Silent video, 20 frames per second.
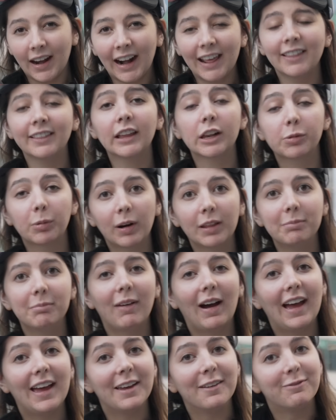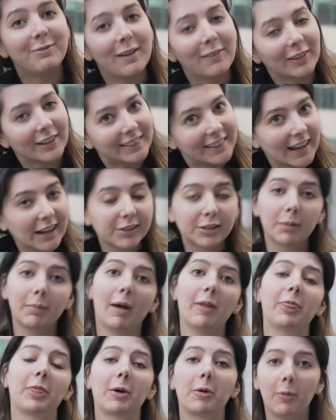And I think that's one of my favorite things
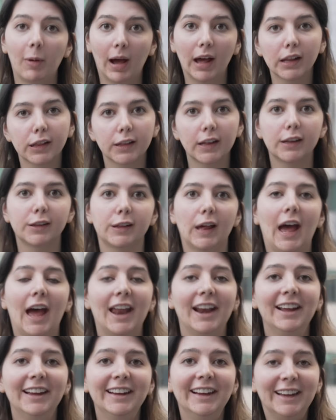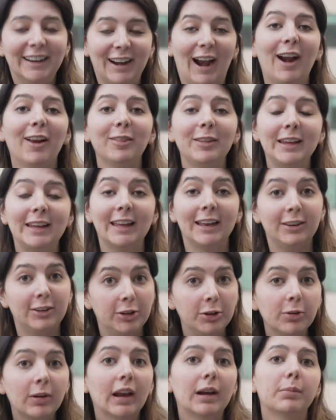about the Quest is that not only can
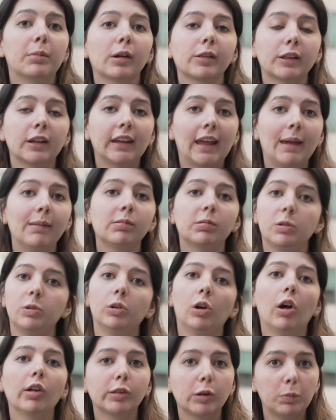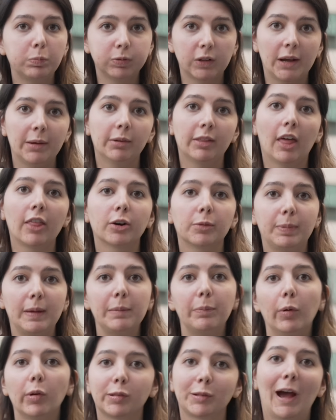you get immersed in games, you can also play with other
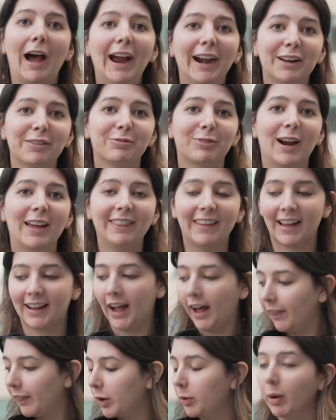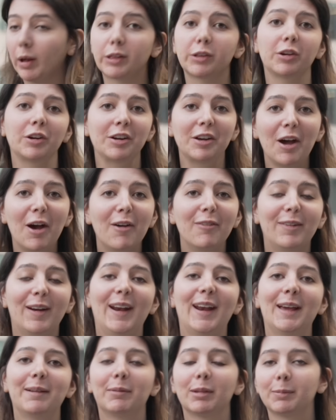people. So I had a friend that got the Quest during
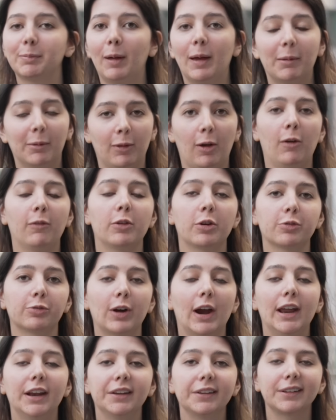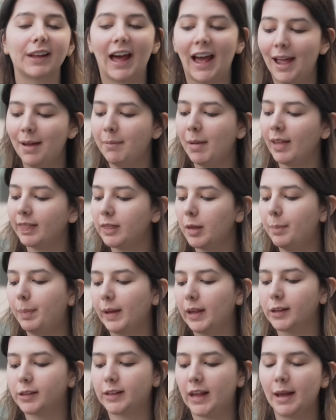COVID and was playing with all of their friends. I'm not the
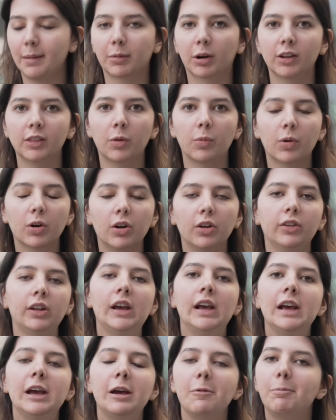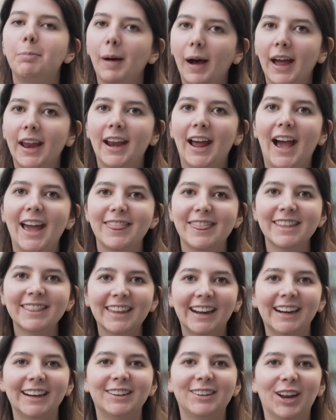biggest gamer in the world, but I think
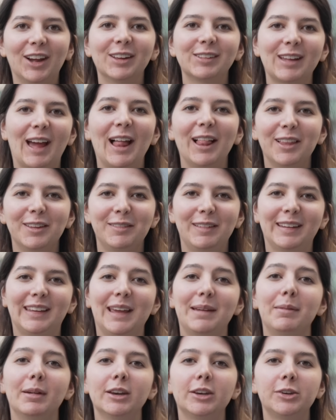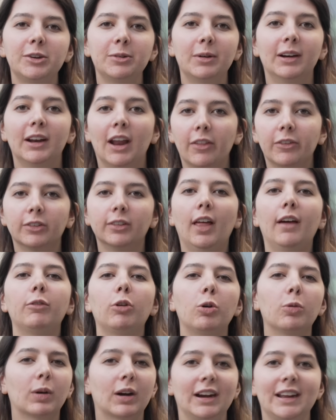that it does elevate gaming to another
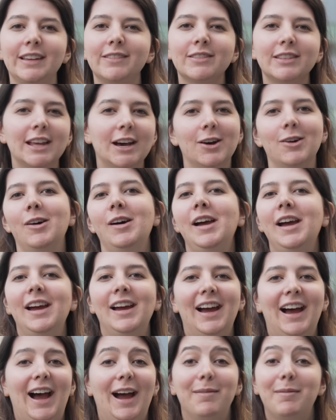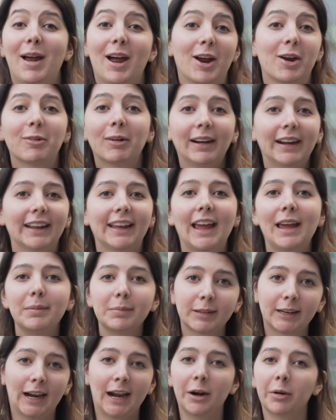level where even though I'm not great at
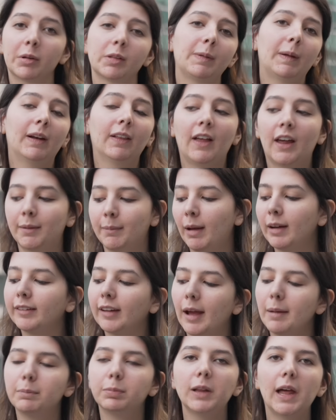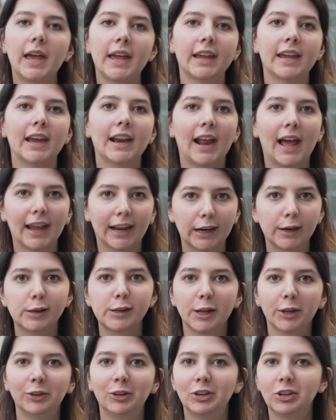games and I don't spend a lot of my time playing it, I can
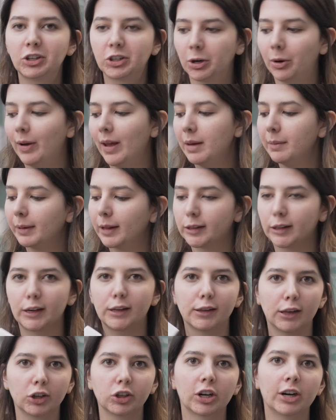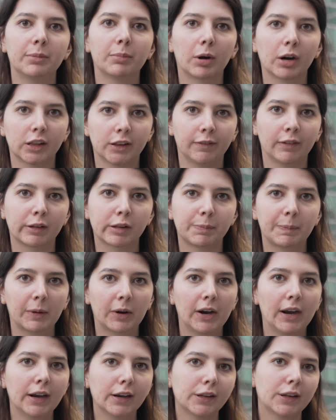still enjoy it because it's such an immersive
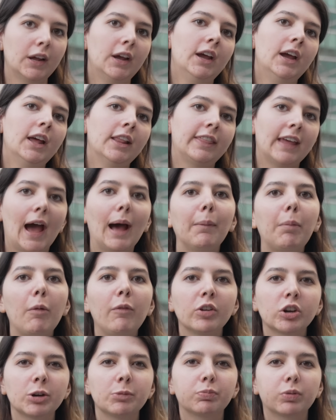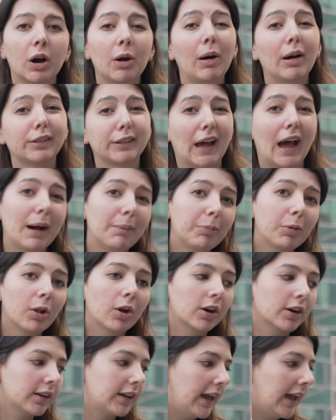experience. The Apple Vision Pro has Apple
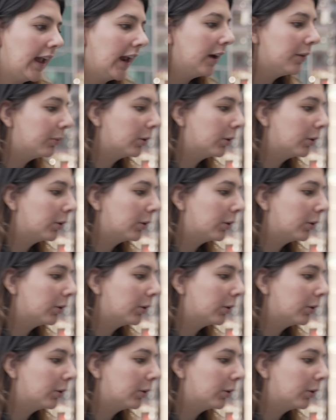Arcade,